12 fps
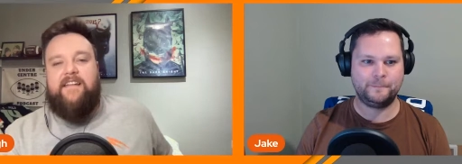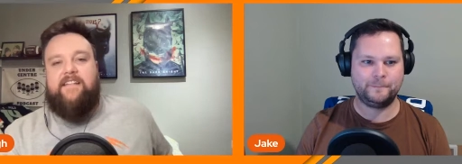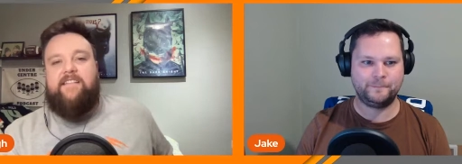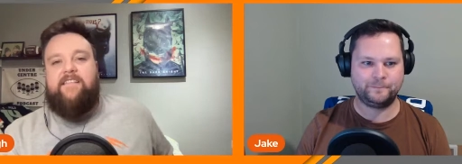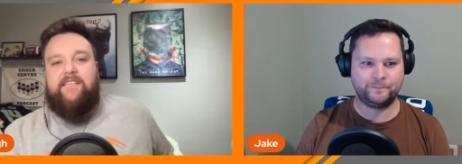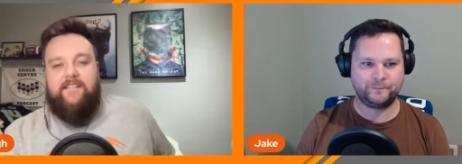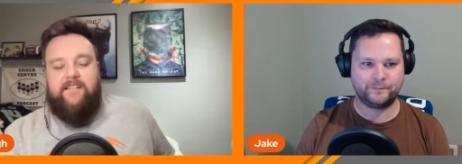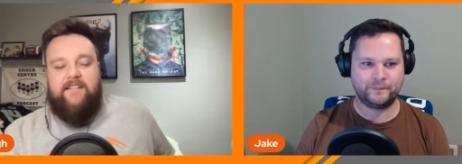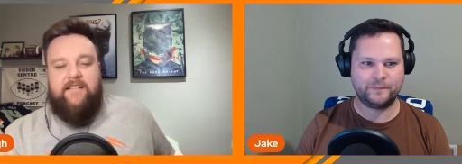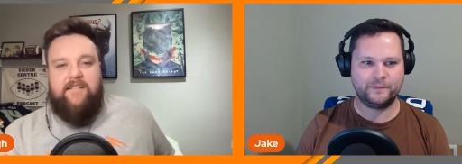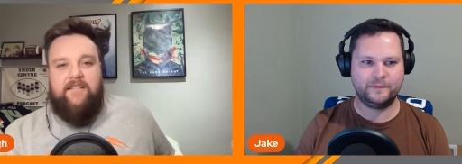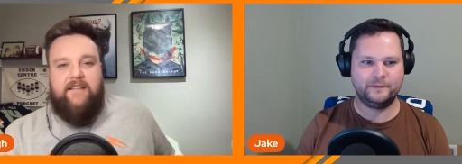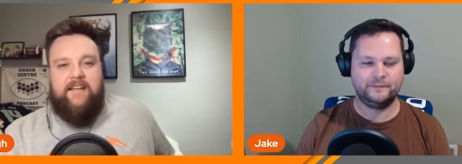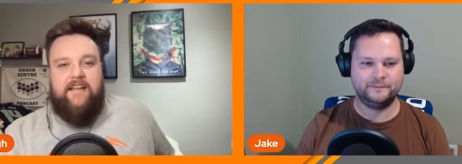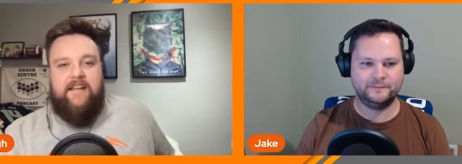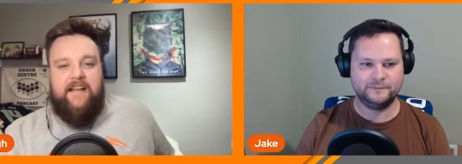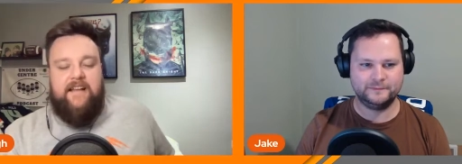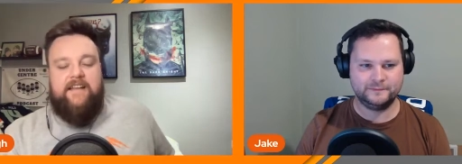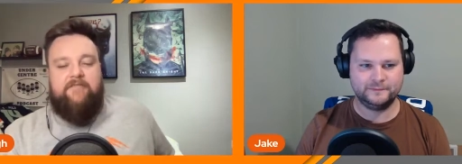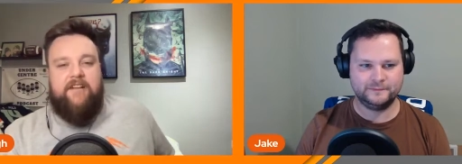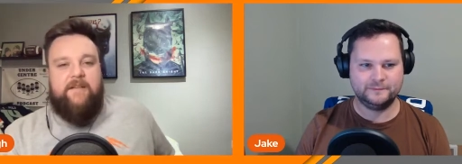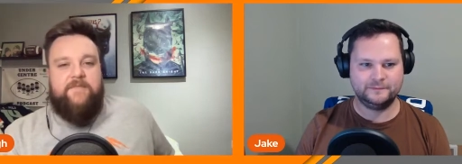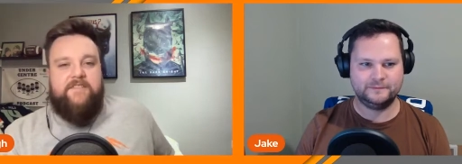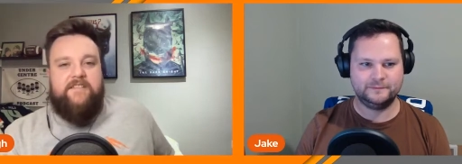Speaker 1: in uh, LA
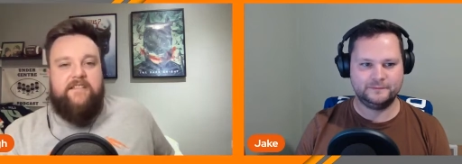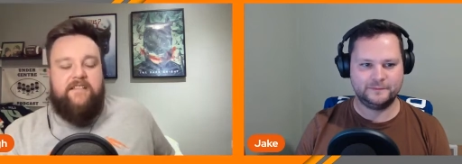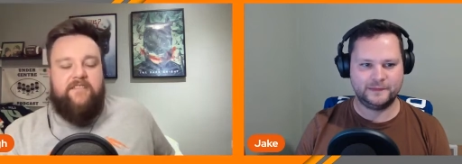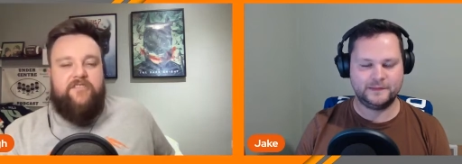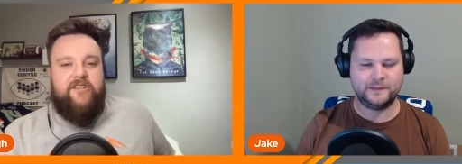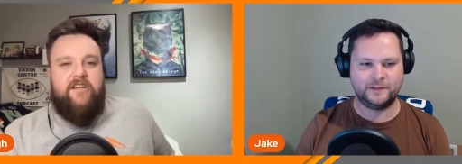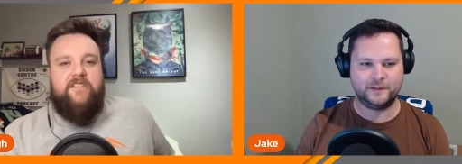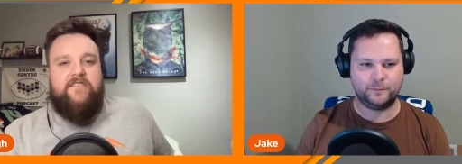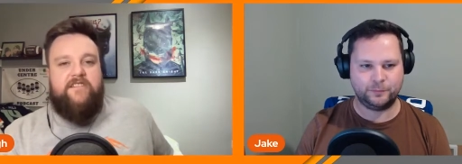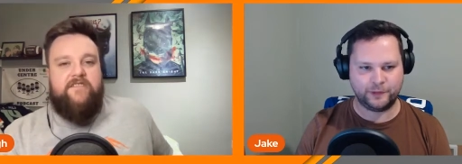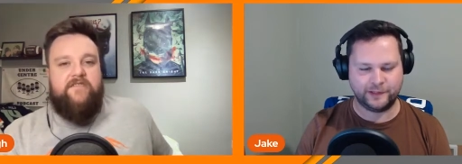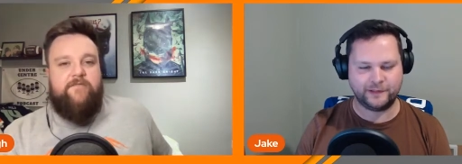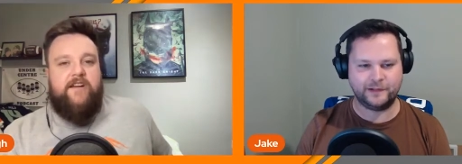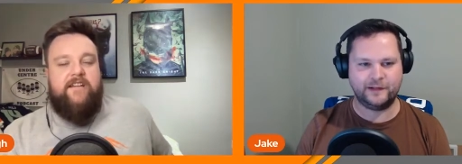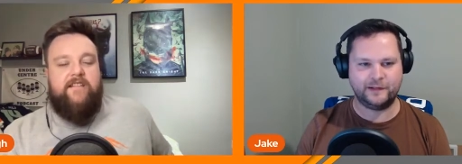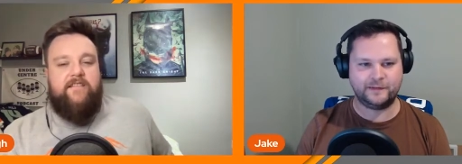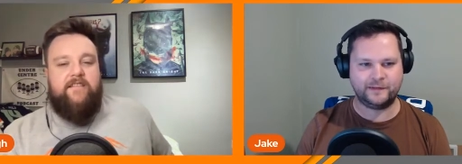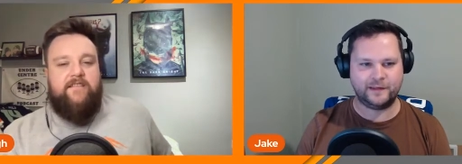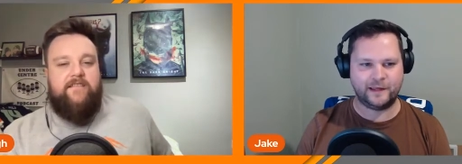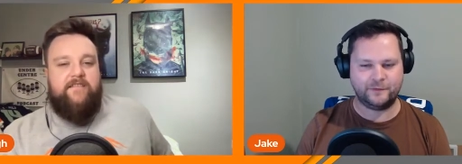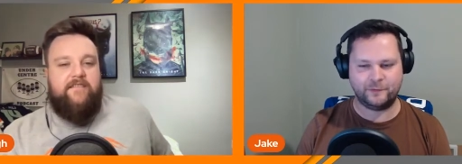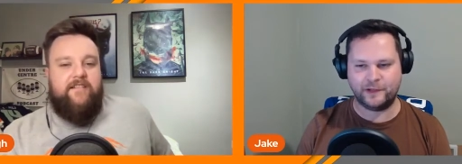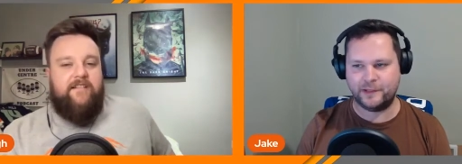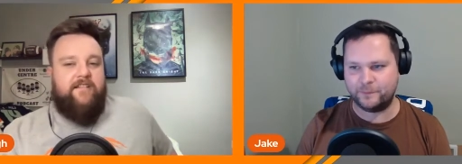Rams jersey. Break your heart
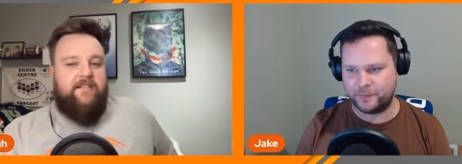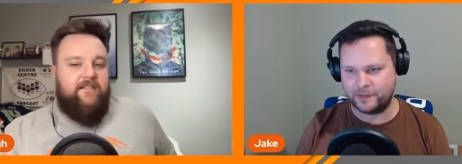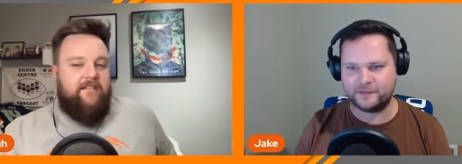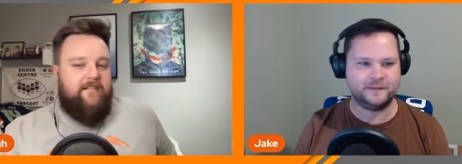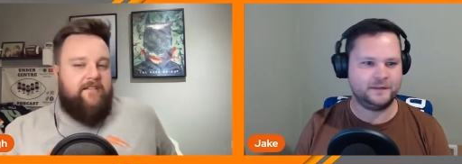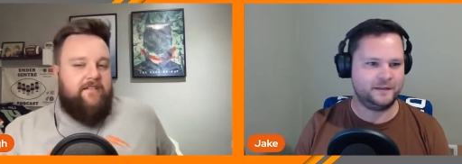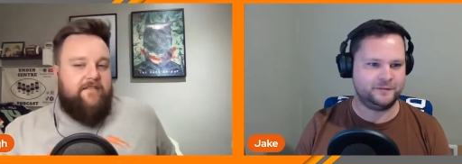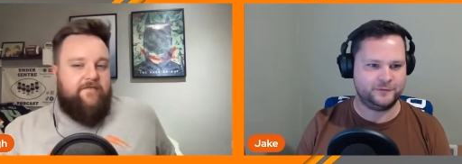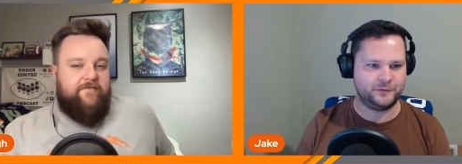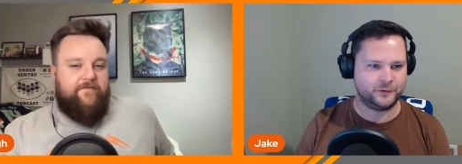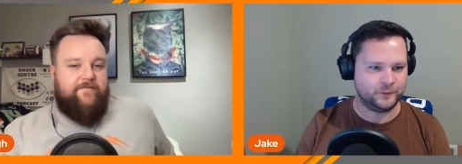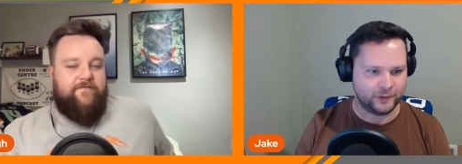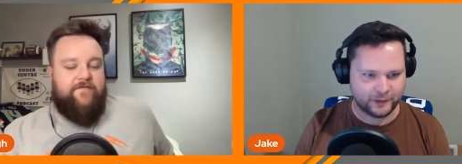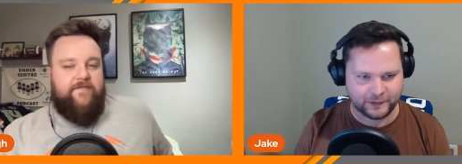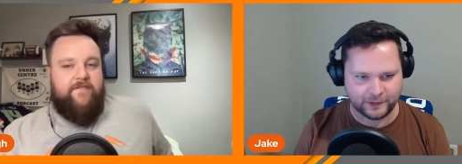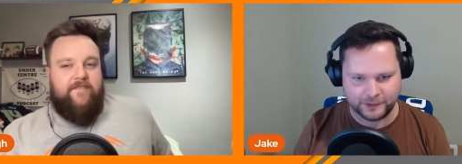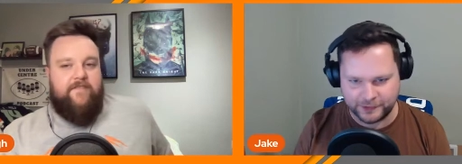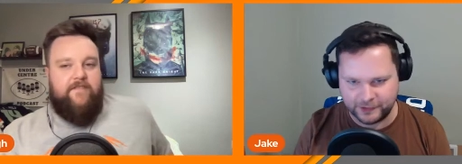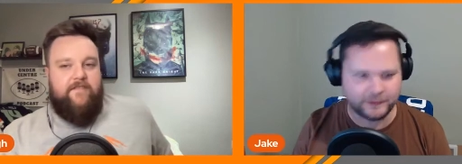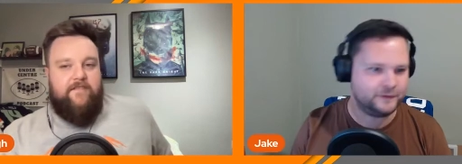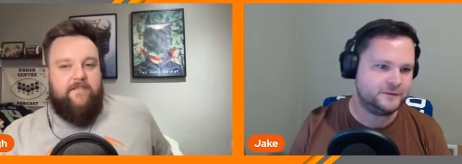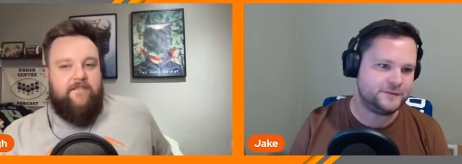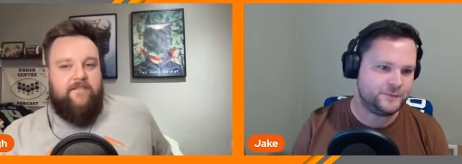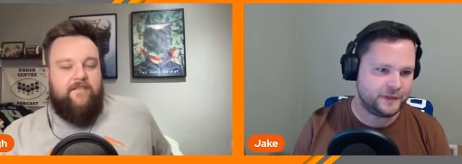
Speaker 2: again when he picks off Drew Lock or
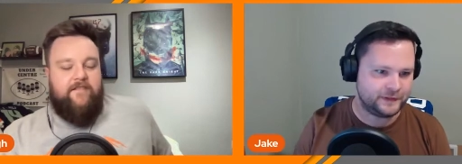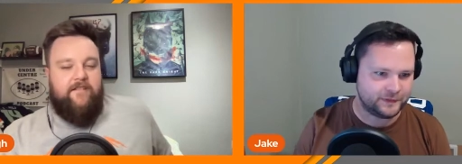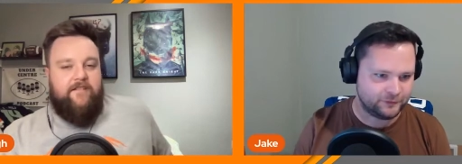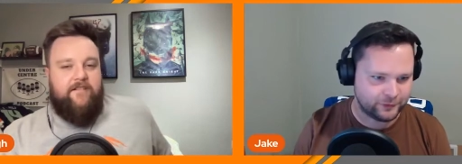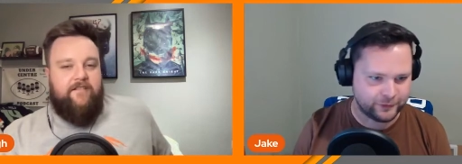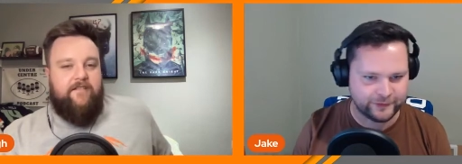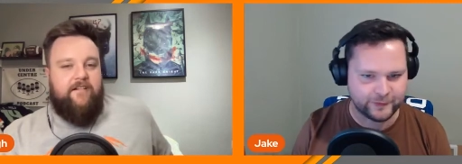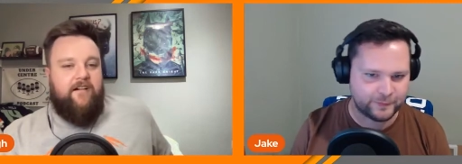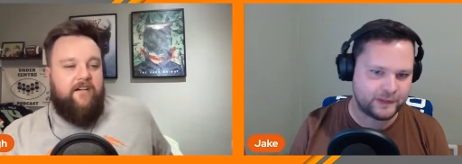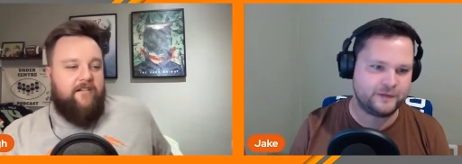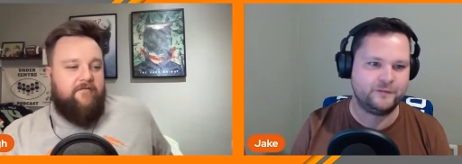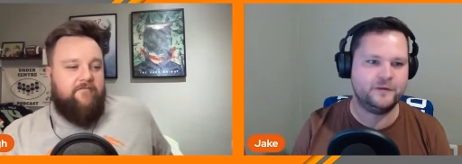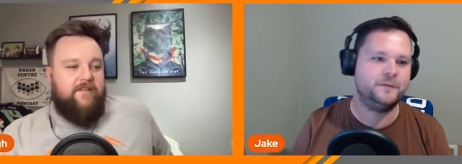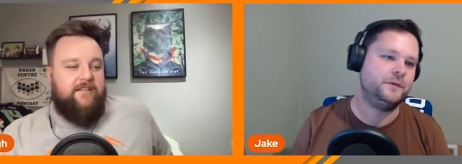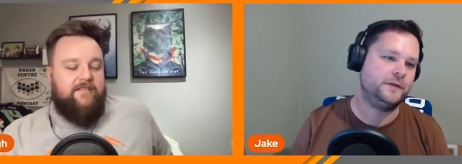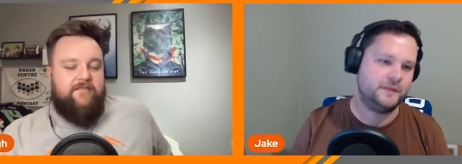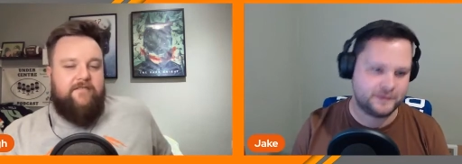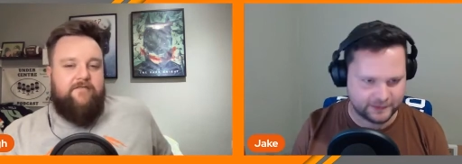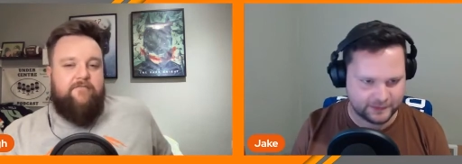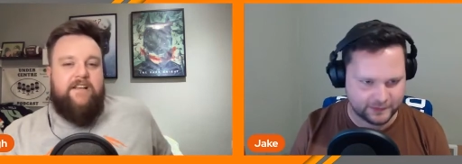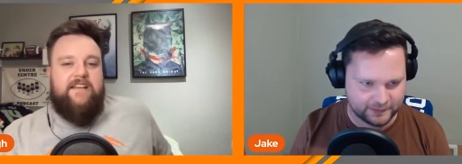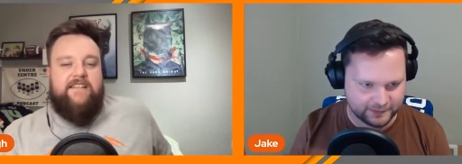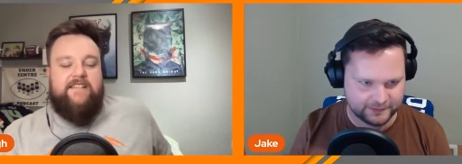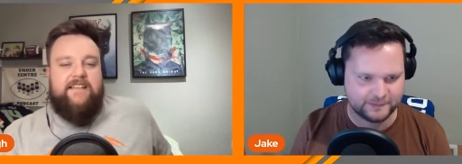Geno Smith and runs it back. Oh, when,
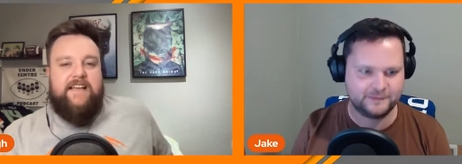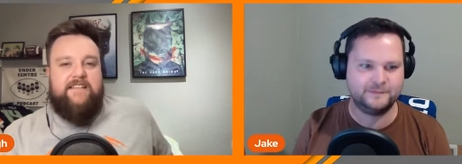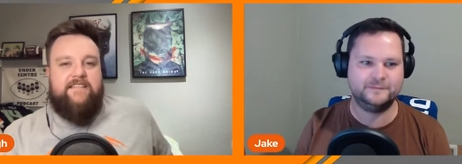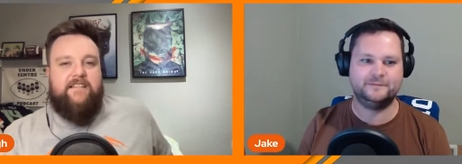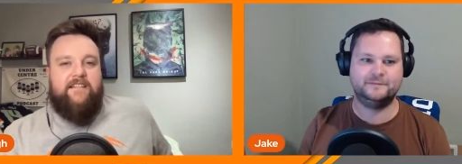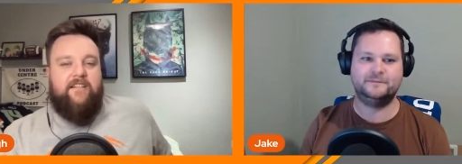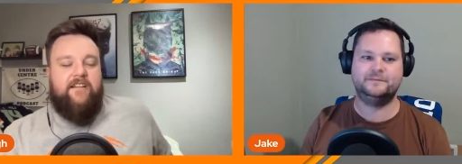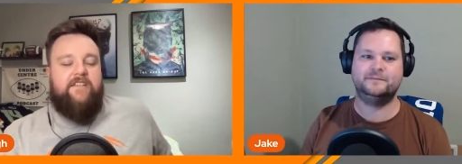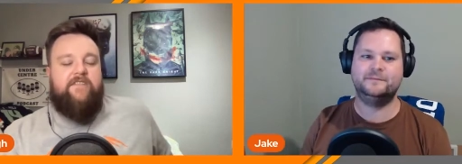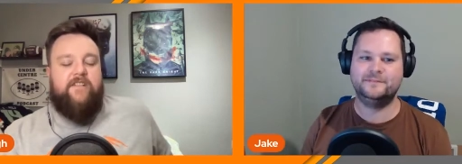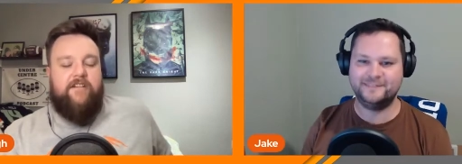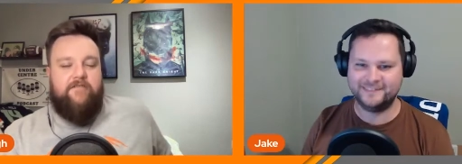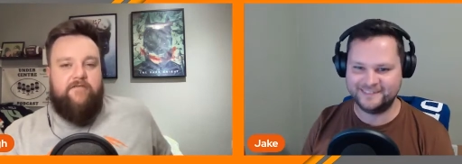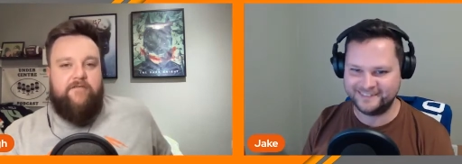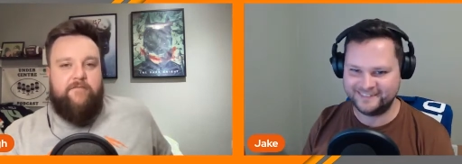when
Speaker 1: he sacks the life out of